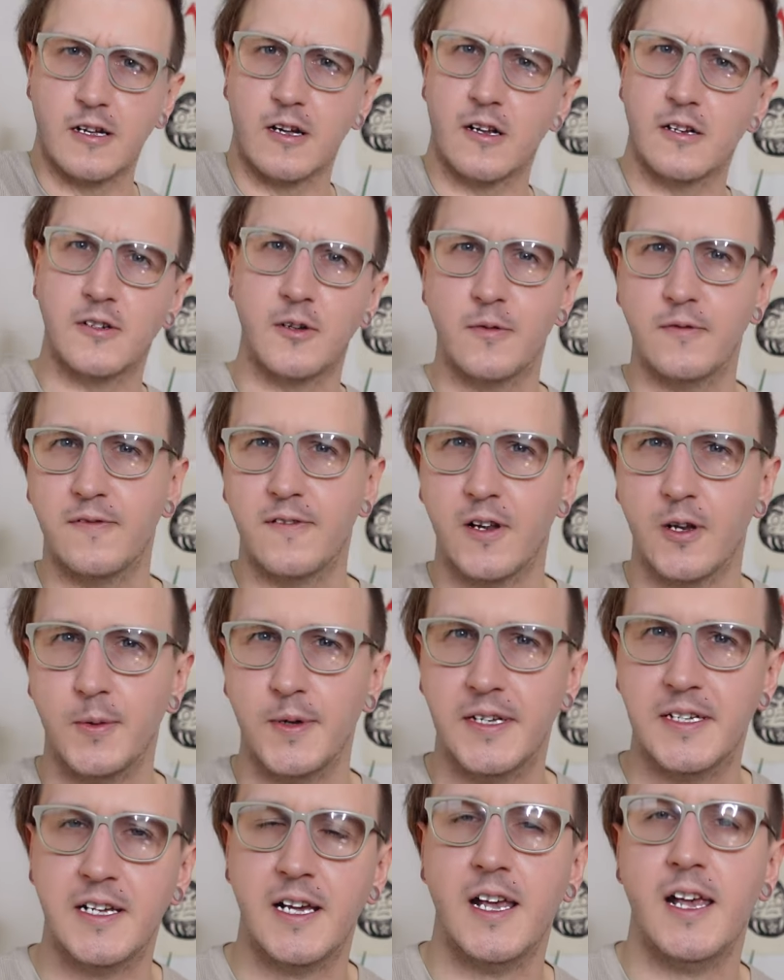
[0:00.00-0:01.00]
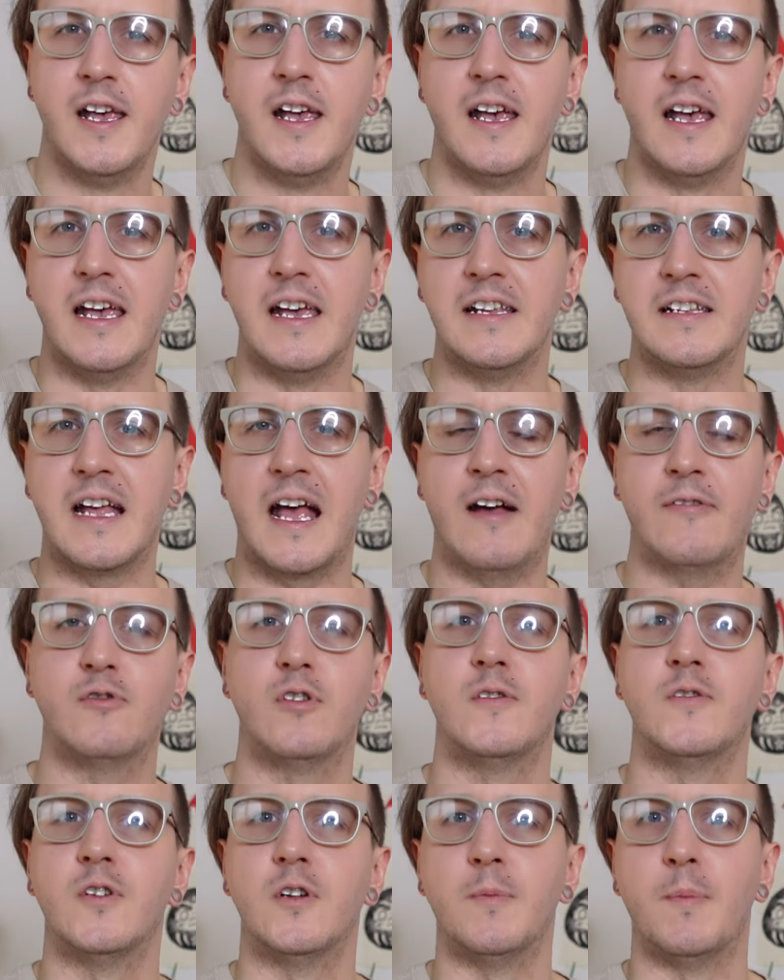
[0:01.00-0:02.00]
legato and fluid is
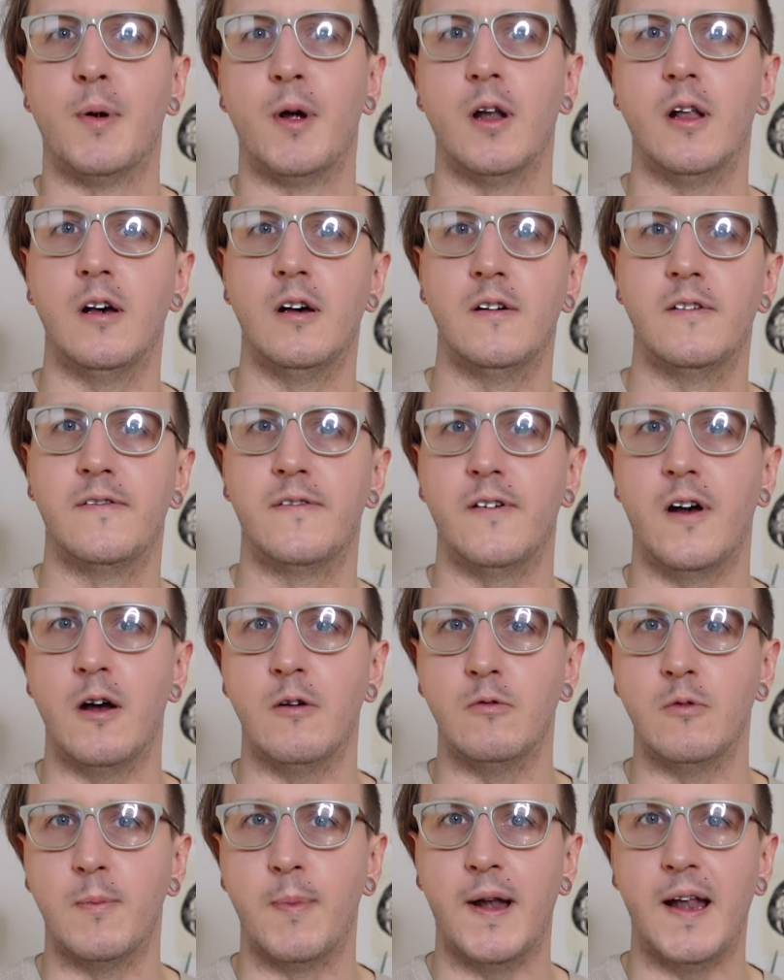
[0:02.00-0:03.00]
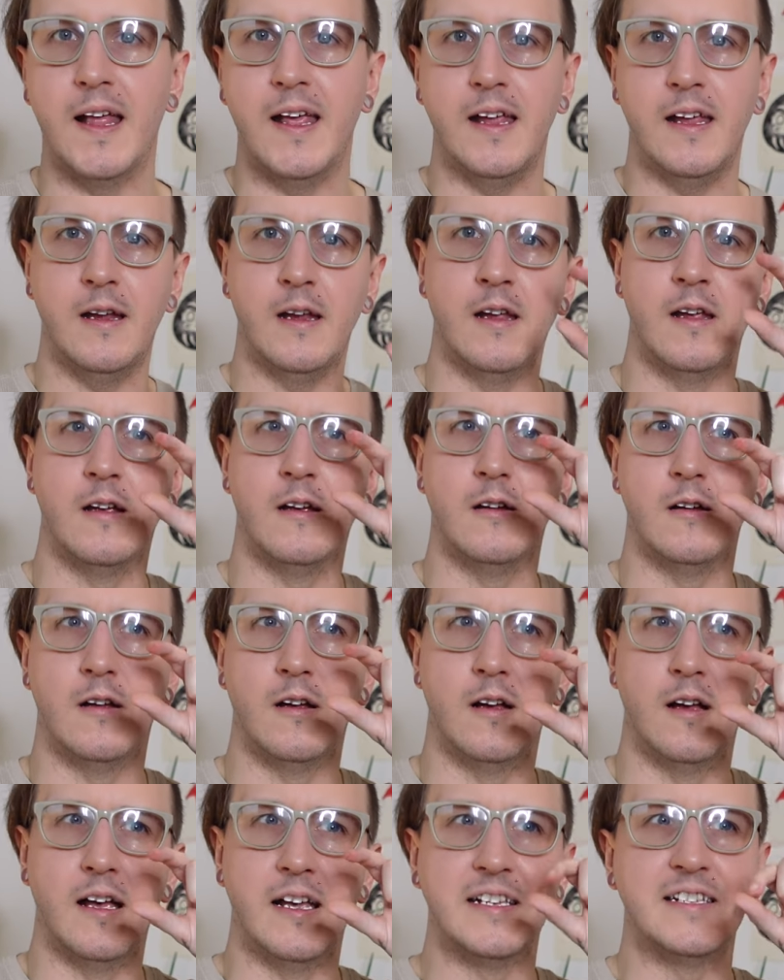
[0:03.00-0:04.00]
after I've done a pull off, I will play
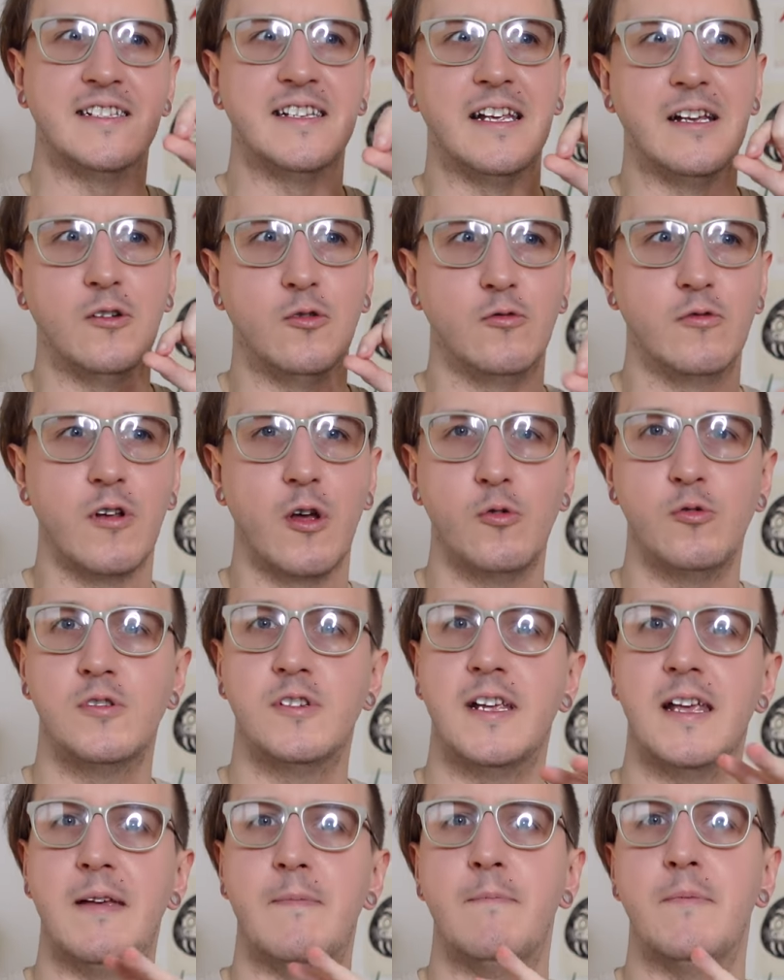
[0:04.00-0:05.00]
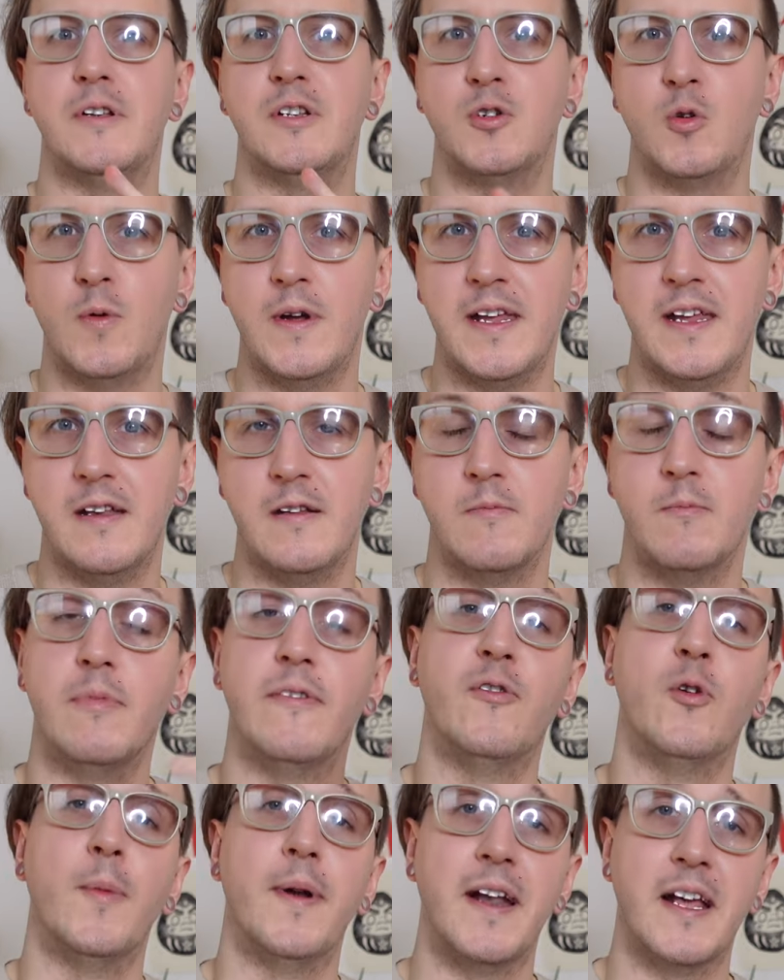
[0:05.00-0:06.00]
a single note in between
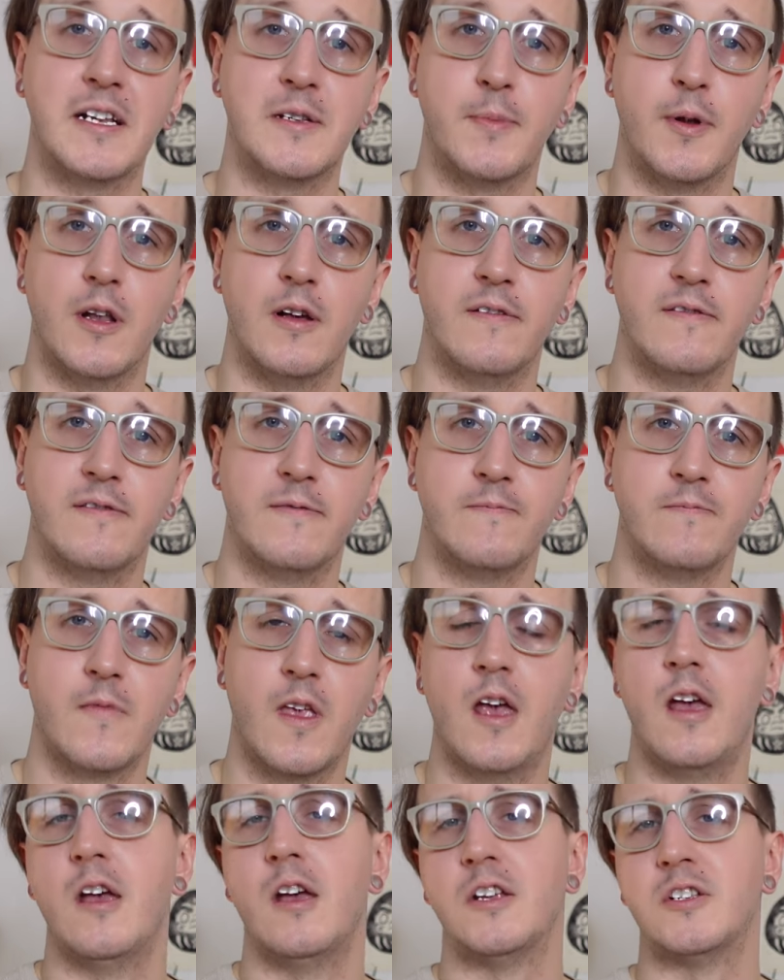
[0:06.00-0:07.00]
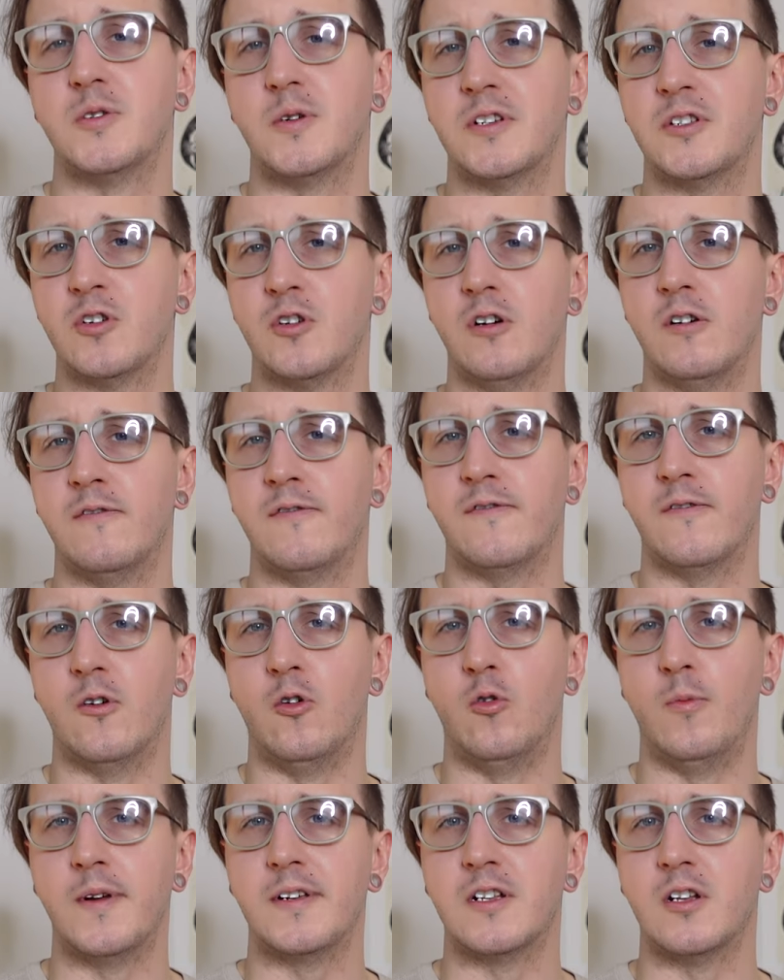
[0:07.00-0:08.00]
before my next pull off. So I sort of
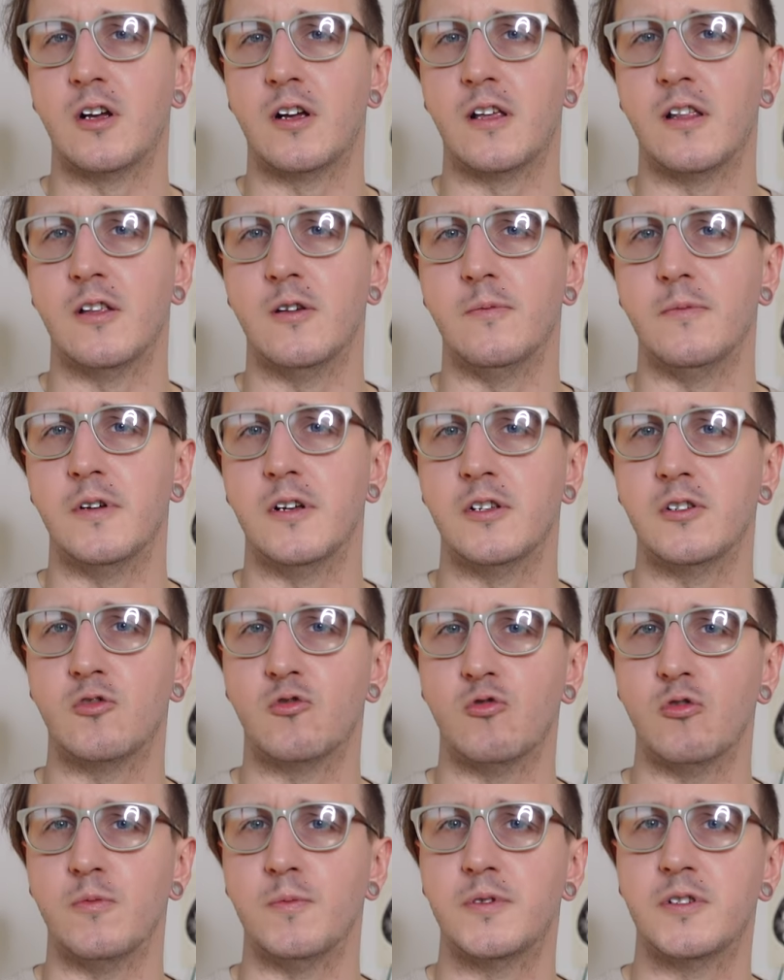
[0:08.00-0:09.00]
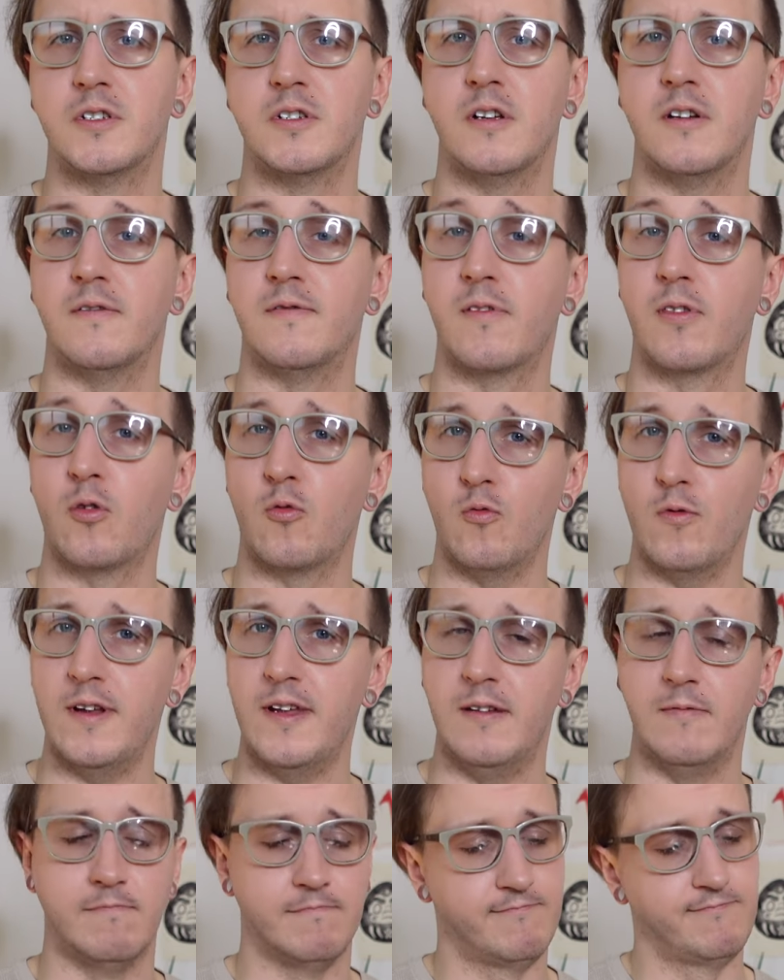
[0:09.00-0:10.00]
almost look at them as groups of
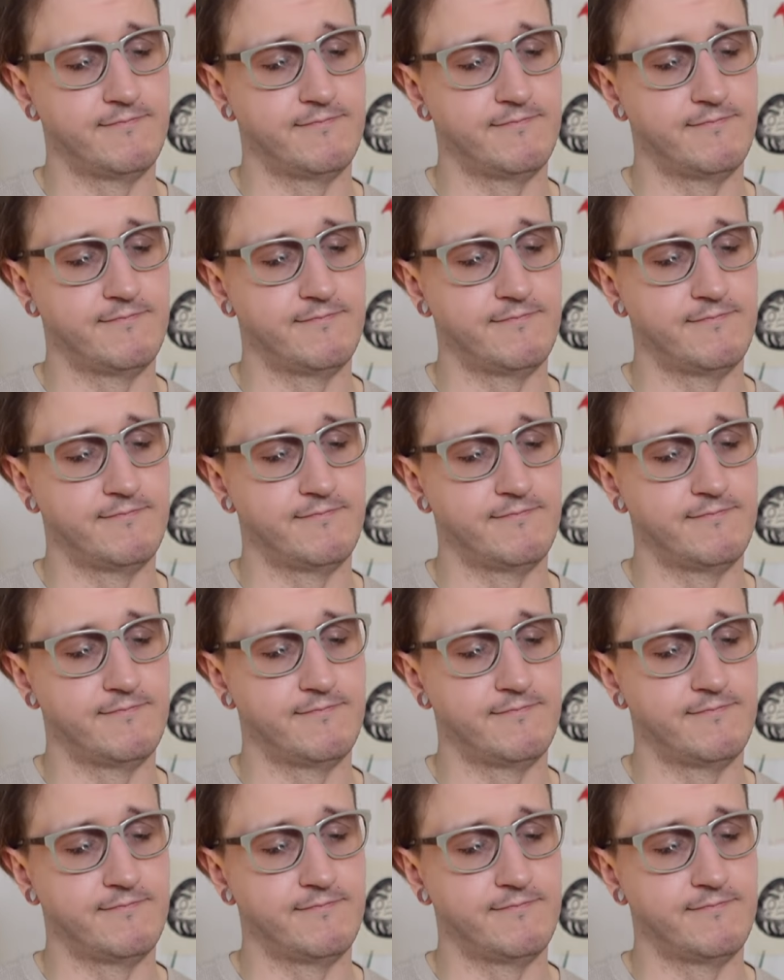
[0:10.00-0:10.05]
three.